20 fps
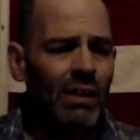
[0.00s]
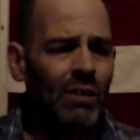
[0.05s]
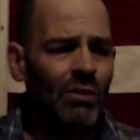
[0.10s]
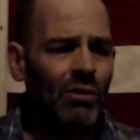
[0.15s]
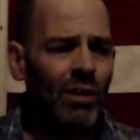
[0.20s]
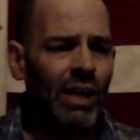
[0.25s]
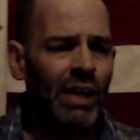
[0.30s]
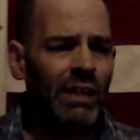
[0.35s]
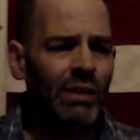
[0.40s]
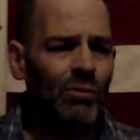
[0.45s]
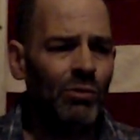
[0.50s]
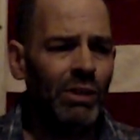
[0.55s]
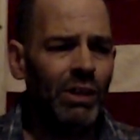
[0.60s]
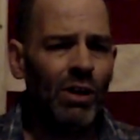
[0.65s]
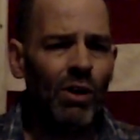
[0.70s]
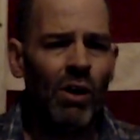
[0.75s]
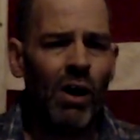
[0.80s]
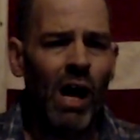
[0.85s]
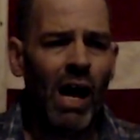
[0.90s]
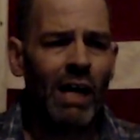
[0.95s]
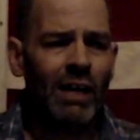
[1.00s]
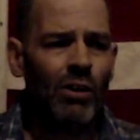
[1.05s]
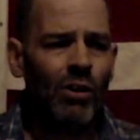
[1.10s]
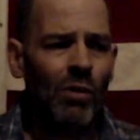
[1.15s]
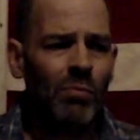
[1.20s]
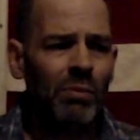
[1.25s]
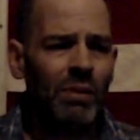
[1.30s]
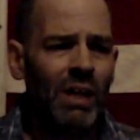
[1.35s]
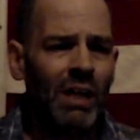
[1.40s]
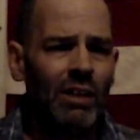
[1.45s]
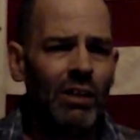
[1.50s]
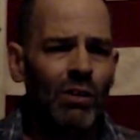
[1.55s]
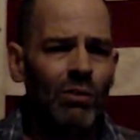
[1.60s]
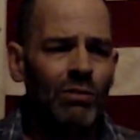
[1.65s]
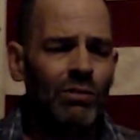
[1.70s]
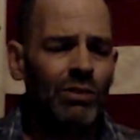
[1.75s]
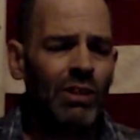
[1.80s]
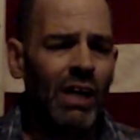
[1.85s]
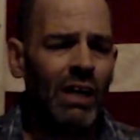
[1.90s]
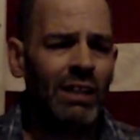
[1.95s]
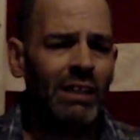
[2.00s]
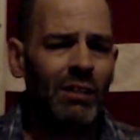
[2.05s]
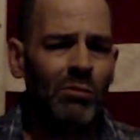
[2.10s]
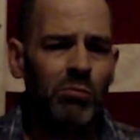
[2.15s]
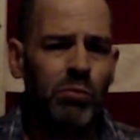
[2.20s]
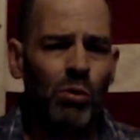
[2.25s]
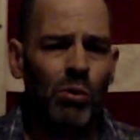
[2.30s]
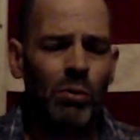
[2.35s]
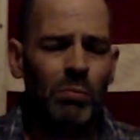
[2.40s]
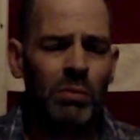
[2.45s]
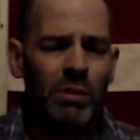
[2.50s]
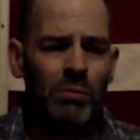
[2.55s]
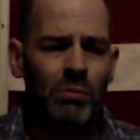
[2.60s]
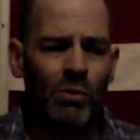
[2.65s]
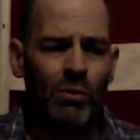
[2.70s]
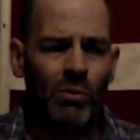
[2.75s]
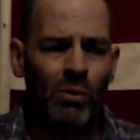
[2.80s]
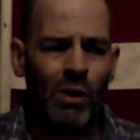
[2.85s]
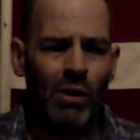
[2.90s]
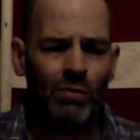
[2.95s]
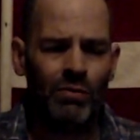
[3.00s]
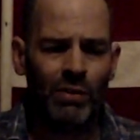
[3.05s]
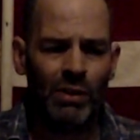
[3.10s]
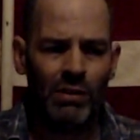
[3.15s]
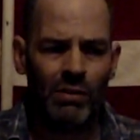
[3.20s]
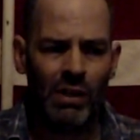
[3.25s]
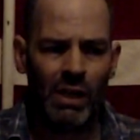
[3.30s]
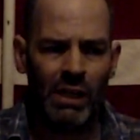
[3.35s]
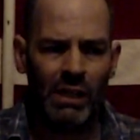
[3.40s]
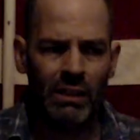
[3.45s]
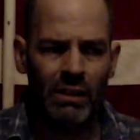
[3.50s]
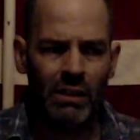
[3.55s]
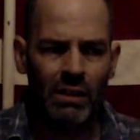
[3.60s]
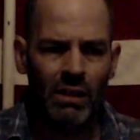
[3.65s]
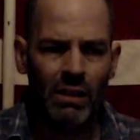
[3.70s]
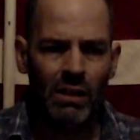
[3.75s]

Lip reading: Right? I go up and I go try to get poor people welfare, right?